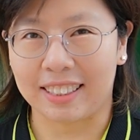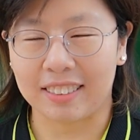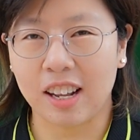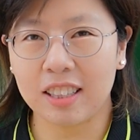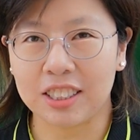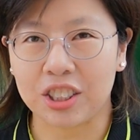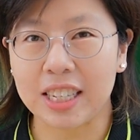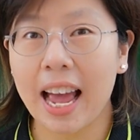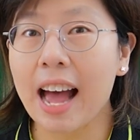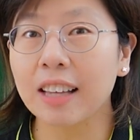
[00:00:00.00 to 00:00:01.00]

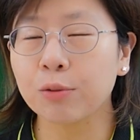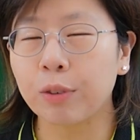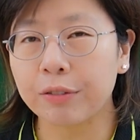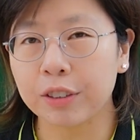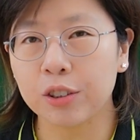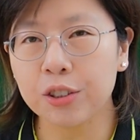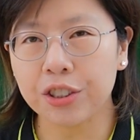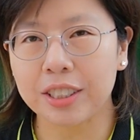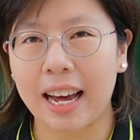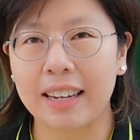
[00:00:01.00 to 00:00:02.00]
technology has
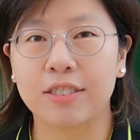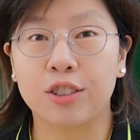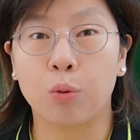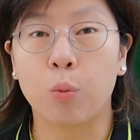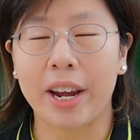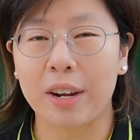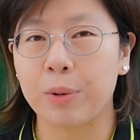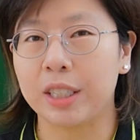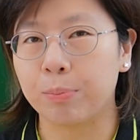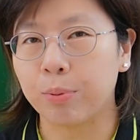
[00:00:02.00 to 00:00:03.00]
revolutionized the way
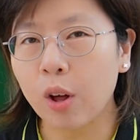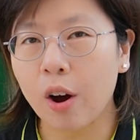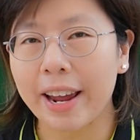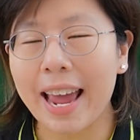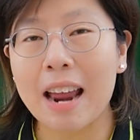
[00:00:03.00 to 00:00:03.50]
we deploy